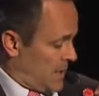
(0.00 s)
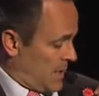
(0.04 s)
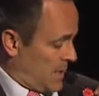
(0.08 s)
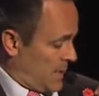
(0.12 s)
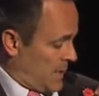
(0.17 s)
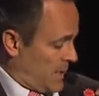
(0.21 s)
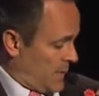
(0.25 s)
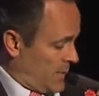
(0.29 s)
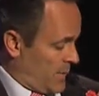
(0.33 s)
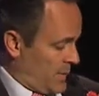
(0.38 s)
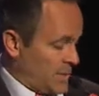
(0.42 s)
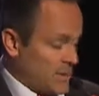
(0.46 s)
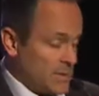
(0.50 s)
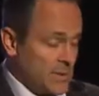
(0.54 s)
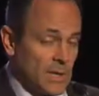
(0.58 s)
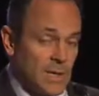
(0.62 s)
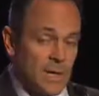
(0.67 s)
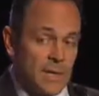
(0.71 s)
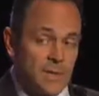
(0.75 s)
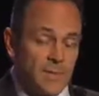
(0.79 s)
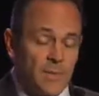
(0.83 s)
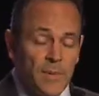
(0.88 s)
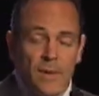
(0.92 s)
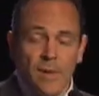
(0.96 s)
I was,
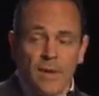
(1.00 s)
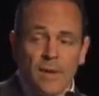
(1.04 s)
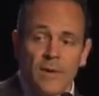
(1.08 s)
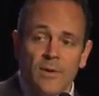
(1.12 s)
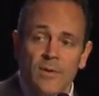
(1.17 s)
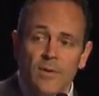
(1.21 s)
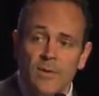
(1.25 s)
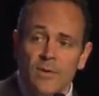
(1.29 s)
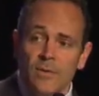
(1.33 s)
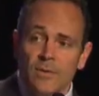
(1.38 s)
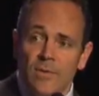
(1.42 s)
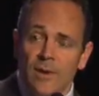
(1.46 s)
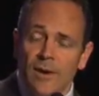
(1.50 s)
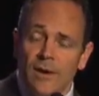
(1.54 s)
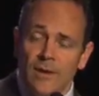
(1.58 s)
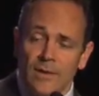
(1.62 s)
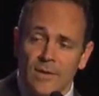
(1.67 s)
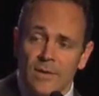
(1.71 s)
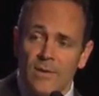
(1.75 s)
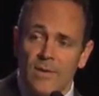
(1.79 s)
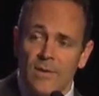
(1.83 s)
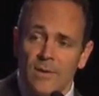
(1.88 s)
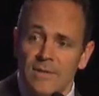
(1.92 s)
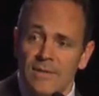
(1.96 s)
depending on who you talk
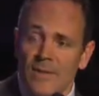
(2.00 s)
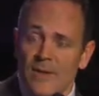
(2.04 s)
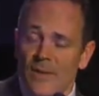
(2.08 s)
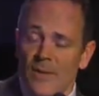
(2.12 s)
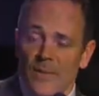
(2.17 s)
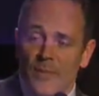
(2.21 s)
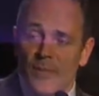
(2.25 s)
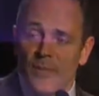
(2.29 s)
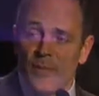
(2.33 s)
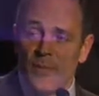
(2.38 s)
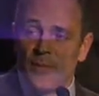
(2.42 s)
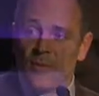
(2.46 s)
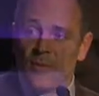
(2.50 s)
to, there's other people